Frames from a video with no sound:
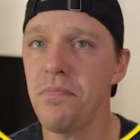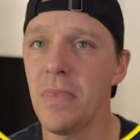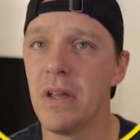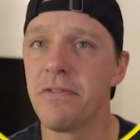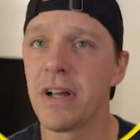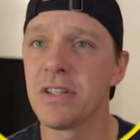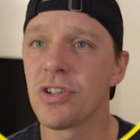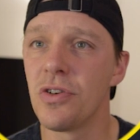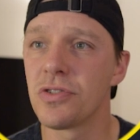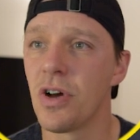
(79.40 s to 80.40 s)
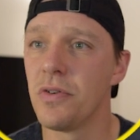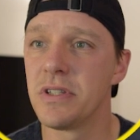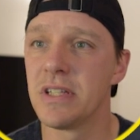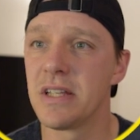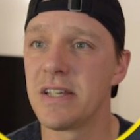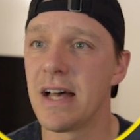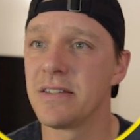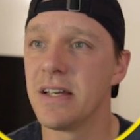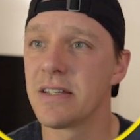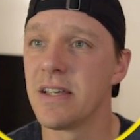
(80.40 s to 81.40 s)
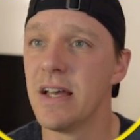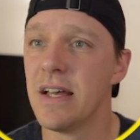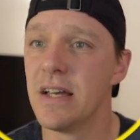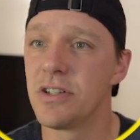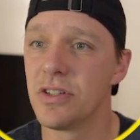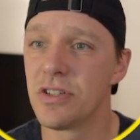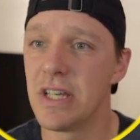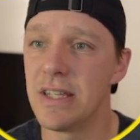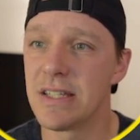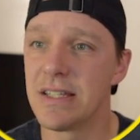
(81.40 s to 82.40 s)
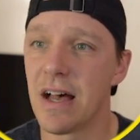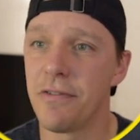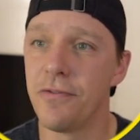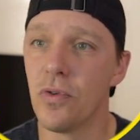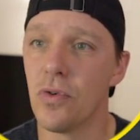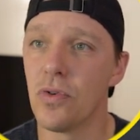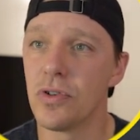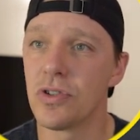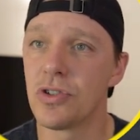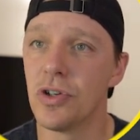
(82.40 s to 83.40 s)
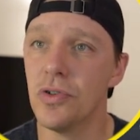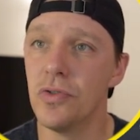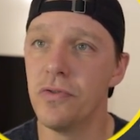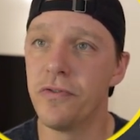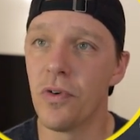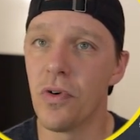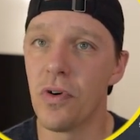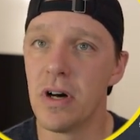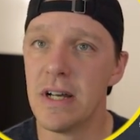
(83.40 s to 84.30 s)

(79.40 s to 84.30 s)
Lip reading: In fact, let's go into the tactics. As you can see, this is our 4-2-4.